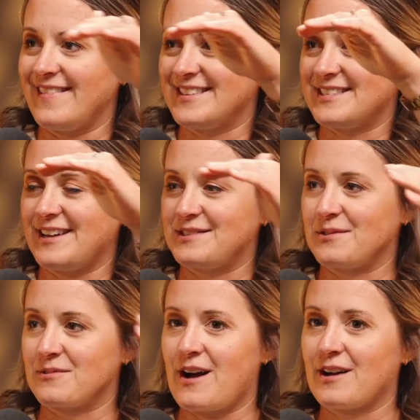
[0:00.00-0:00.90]
the sides of the
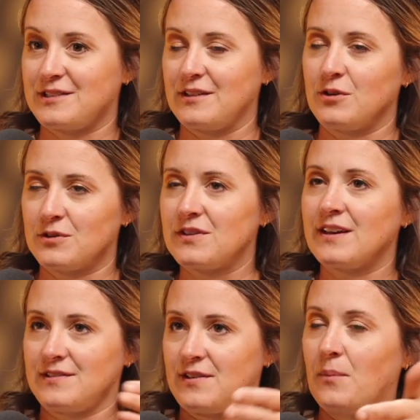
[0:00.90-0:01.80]
rocks that looks like
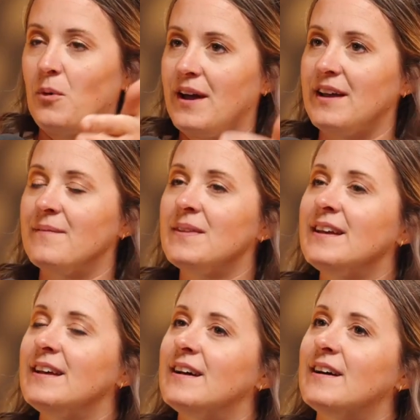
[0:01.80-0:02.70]
a subway,
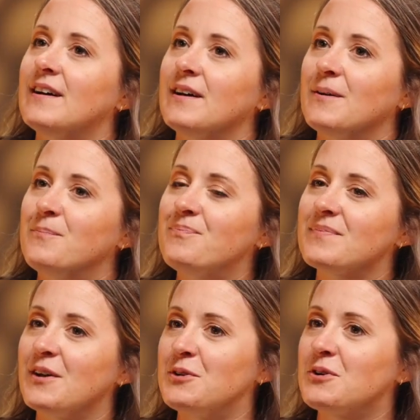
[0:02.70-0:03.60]

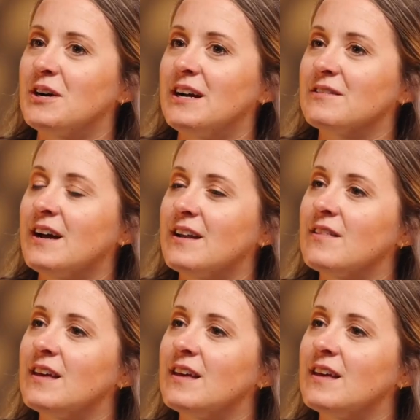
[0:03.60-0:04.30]
underground kind of thing.